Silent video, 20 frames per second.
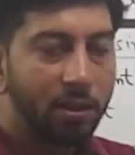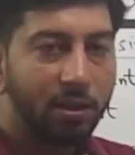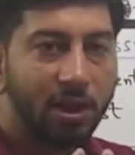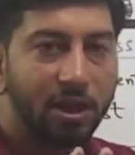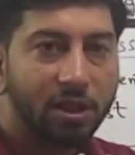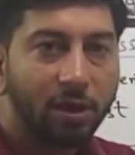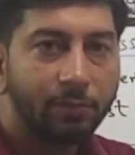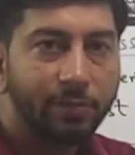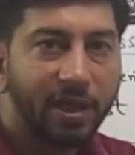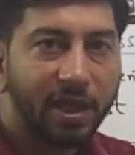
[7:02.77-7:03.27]
the
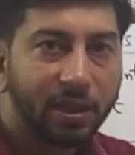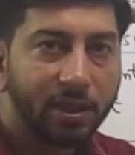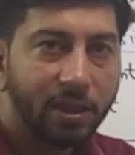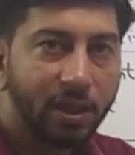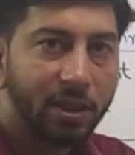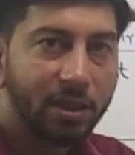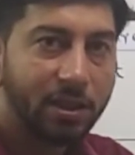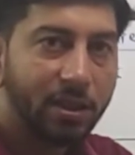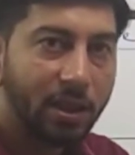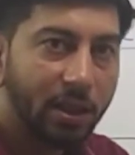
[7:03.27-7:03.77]
subject
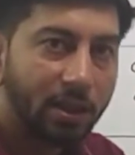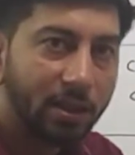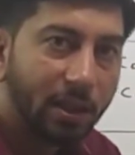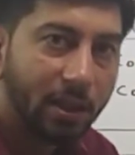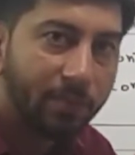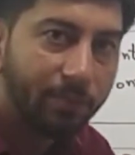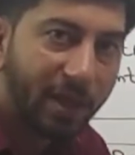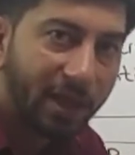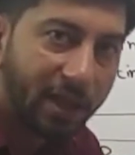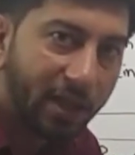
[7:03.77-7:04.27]
is in
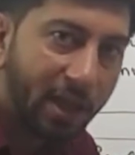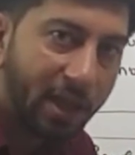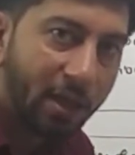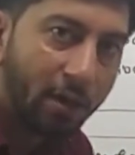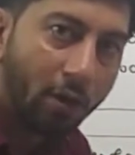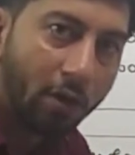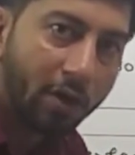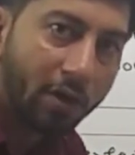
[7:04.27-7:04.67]
the beginning or